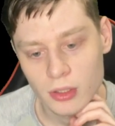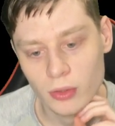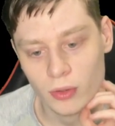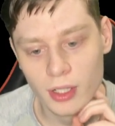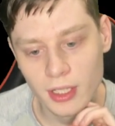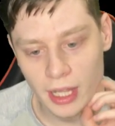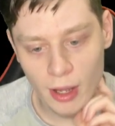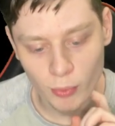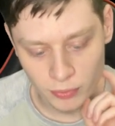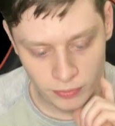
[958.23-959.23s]
You can click that
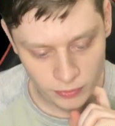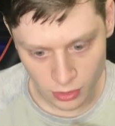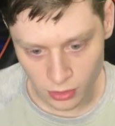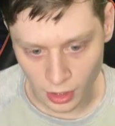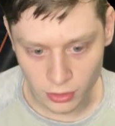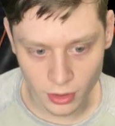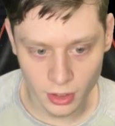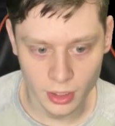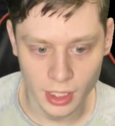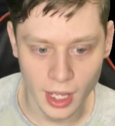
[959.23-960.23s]
one. Okay, it's going to
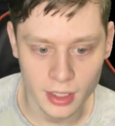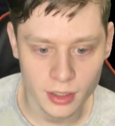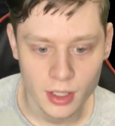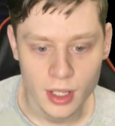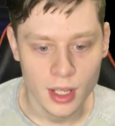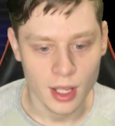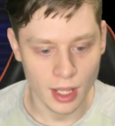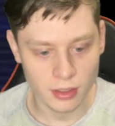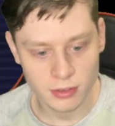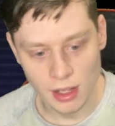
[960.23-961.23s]
connect.
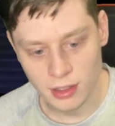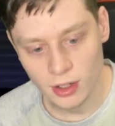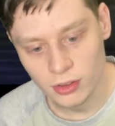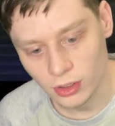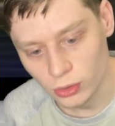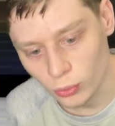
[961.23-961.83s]
As it says here, it says do